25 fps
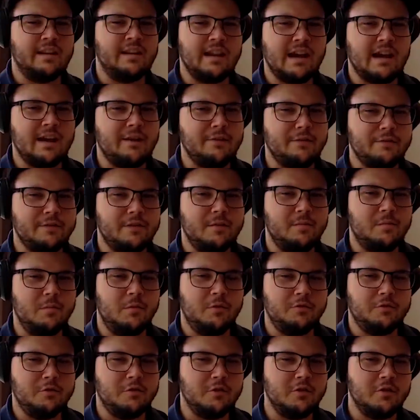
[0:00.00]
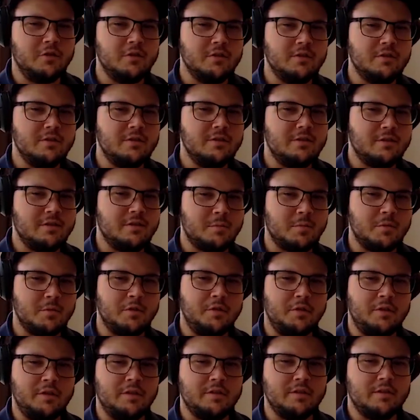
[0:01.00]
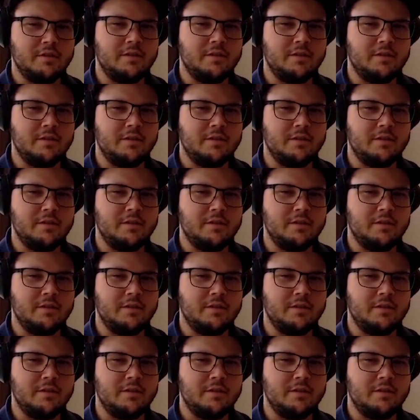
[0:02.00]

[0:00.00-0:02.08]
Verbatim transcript: than half than before. yeah.